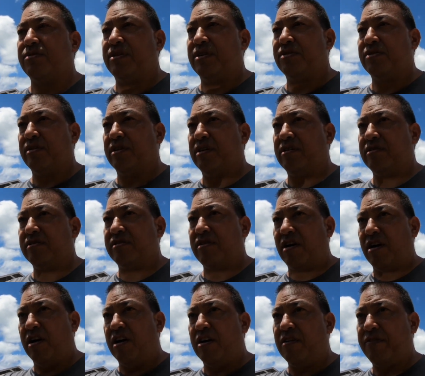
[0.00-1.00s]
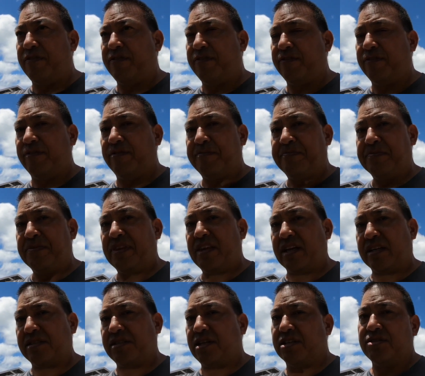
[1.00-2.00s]
So there's off,
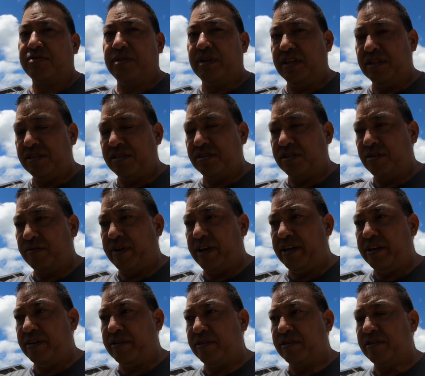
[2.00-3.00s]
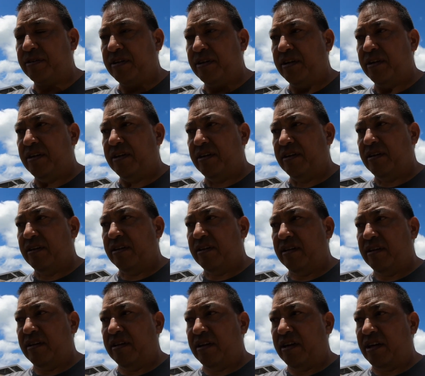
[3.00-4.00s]
accessory, listen to the radio,
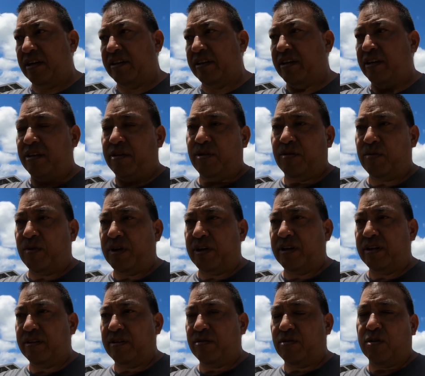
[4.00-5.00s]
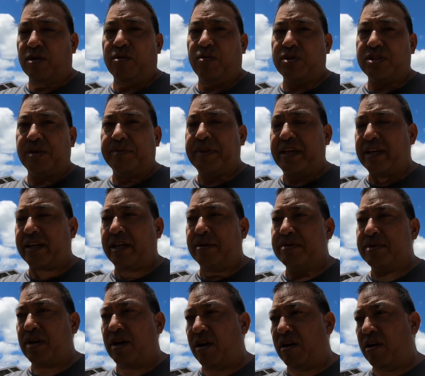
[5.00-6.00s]
another one, or something that comes
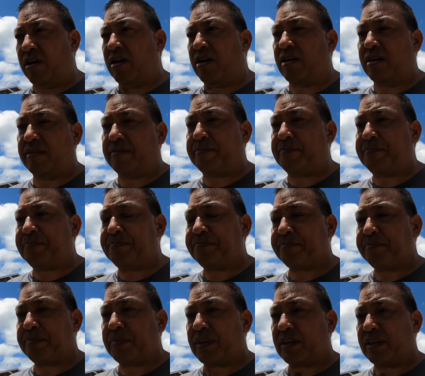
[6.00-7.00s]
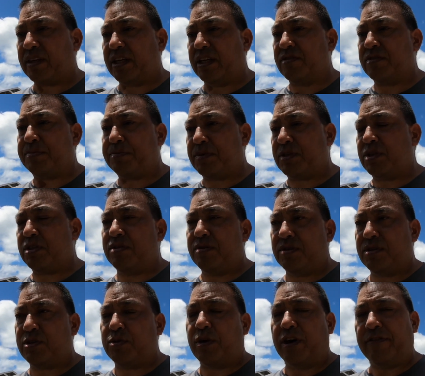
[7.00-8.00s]
on, gives
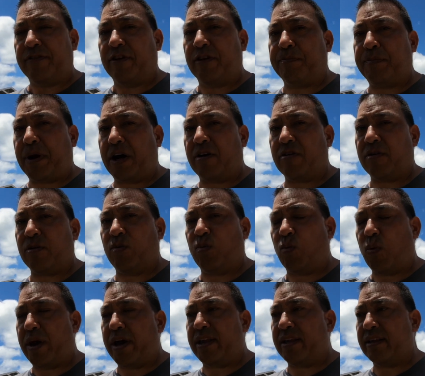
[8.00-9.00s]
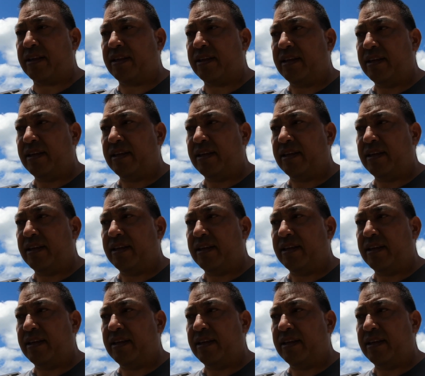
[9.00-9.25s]
12 volt power when